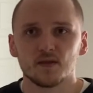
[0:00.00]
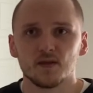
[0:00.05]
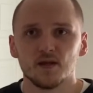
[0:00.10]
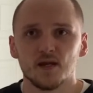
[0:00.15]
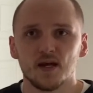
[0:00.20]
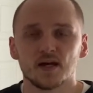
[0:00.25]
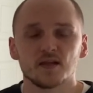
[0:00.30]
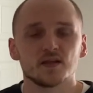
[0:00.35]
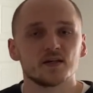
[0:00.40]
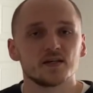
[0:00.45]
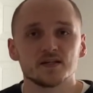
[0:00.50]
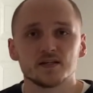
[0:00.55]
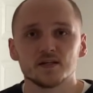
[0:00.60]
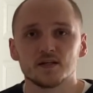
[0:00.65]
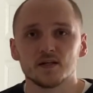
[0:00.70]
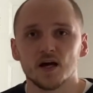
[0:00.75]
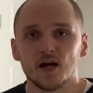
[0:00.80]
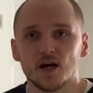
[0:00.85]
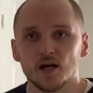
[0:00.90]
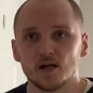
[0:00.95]
And
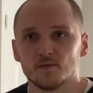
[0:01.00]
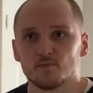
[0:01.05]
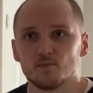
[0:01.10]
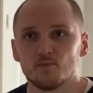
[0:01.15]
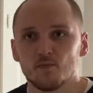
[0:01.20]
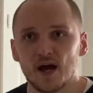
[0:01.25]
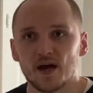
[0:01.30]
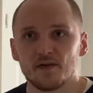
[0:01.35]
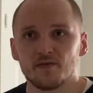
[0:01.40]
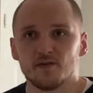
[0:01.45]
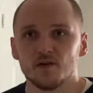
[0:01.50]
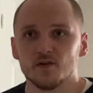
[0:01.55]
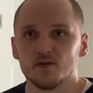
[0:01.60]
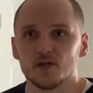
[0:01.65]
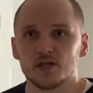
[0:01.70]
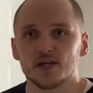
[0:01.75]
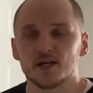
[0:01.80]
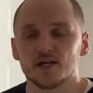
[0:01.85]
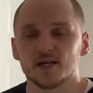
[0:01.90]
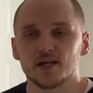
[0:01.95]
then
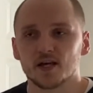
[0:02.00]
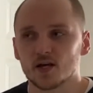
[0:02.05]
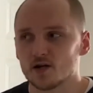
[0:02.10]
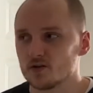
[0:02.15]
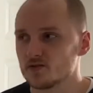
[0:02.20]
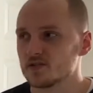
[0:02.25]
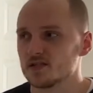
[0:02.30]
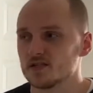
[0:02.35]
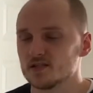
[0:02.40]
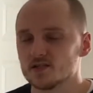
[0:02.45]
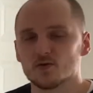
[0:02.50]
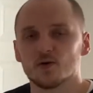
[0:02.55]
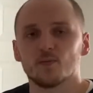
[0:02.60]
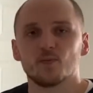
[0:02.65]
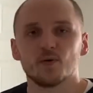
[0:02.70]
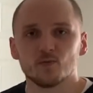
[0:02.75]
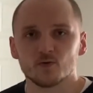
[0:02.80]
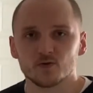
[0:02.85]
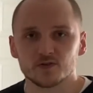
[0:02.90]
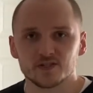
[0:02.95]
Matthew, it goes into a
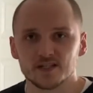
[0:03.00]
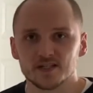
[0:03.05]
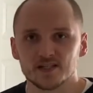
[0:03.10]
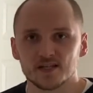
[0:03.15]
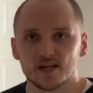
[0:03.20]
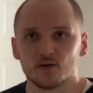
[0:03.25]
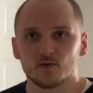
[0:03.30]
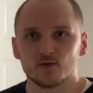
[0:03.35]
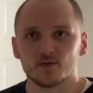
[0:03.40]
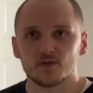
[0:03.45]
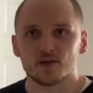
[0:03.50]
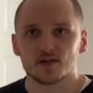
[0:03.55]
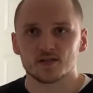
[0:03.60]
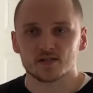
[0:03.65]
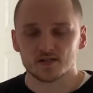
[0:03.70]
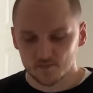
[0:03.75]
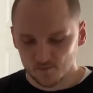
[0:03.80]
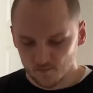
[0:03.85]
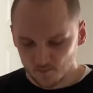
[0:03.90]
bit more detail with this.